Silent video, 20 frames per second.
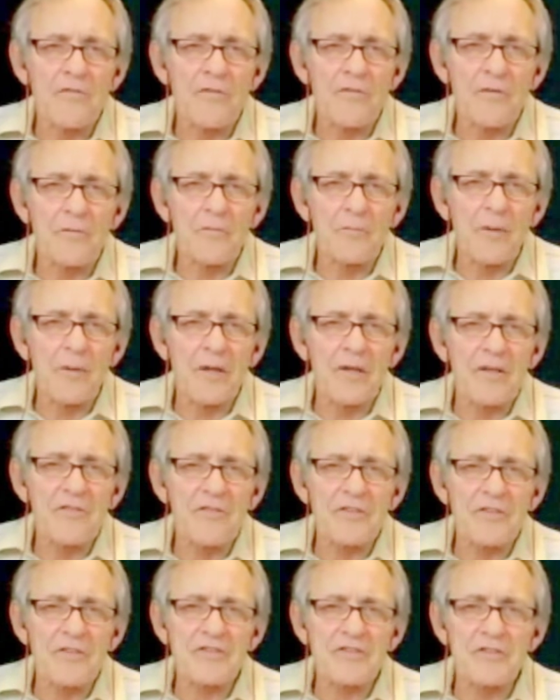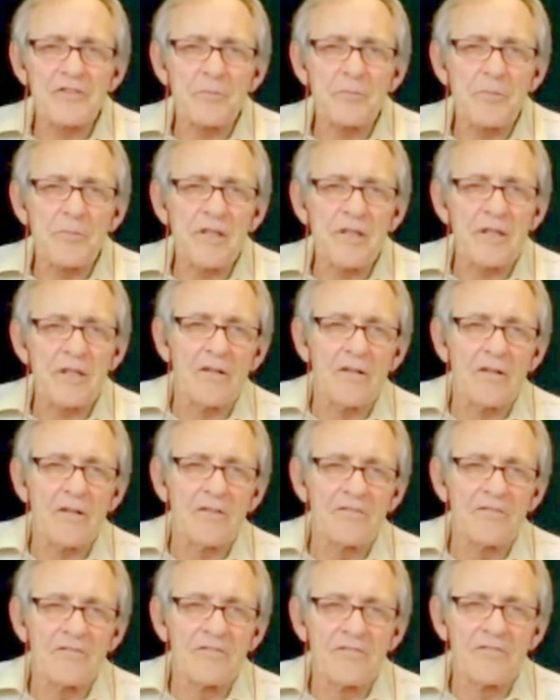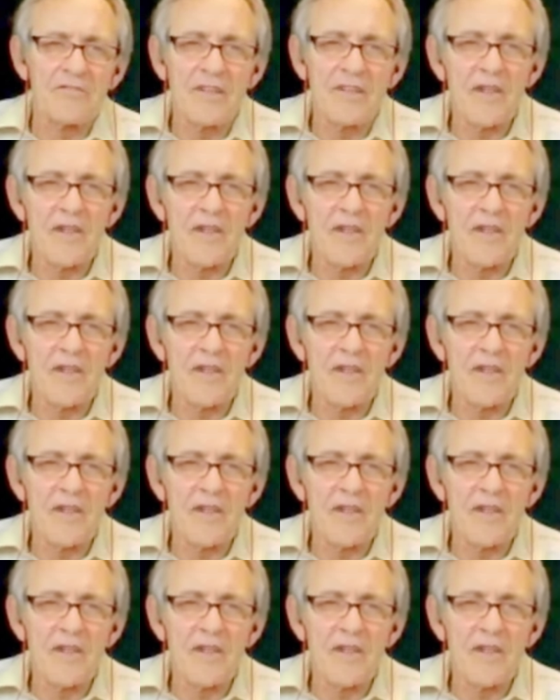one of the benefits to me of